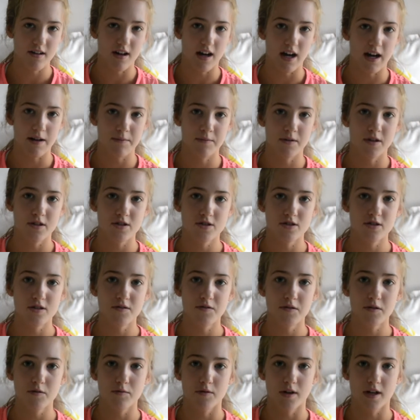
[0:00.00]
I'm not sure
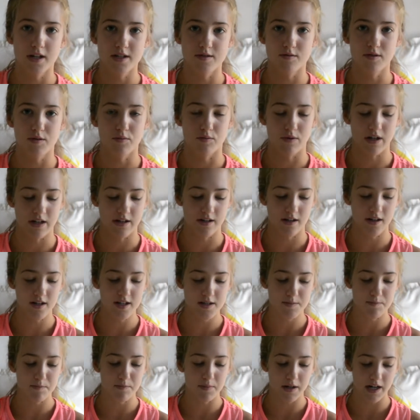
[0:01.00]
if it works with
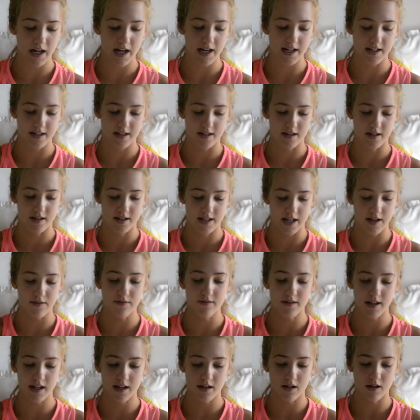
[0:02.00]
Windows, but I
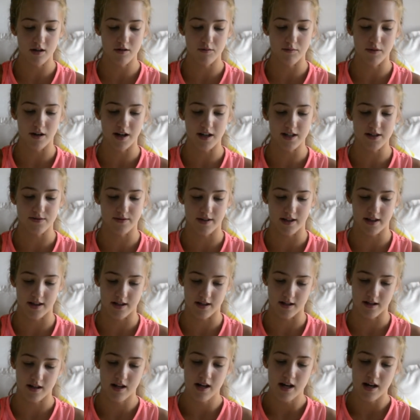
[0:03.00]
definitely know it works with
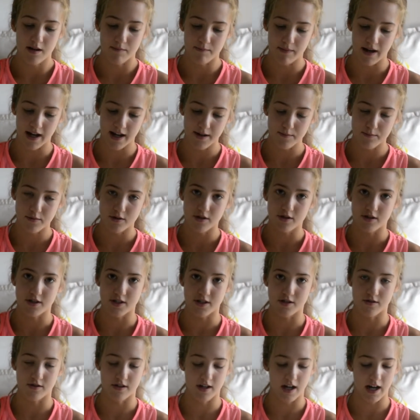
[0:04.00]
a MacBook
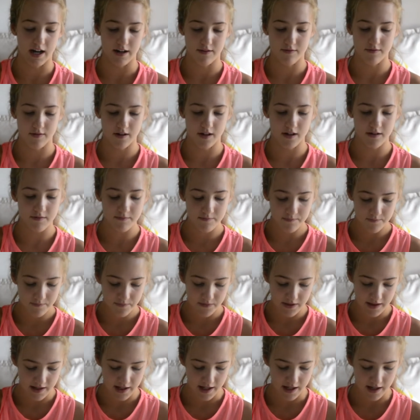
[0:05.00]
to an iPhone.
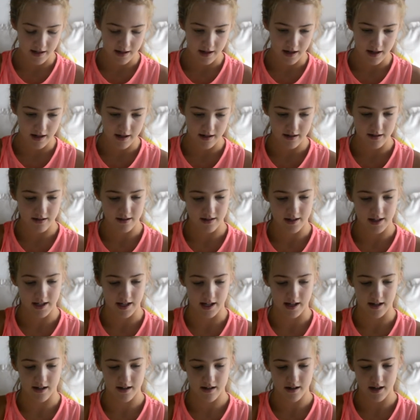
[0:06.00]
That,
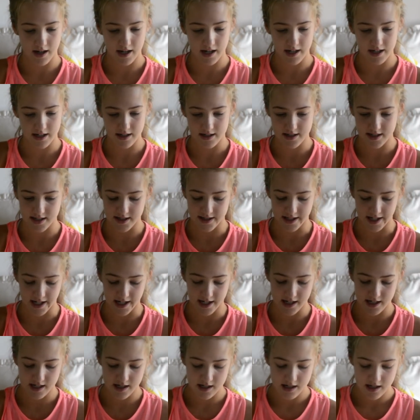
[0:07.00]
yeah, I did
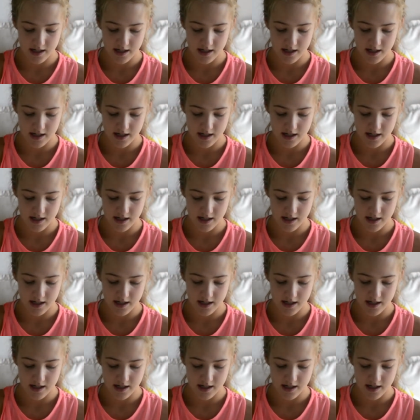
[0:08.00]
that.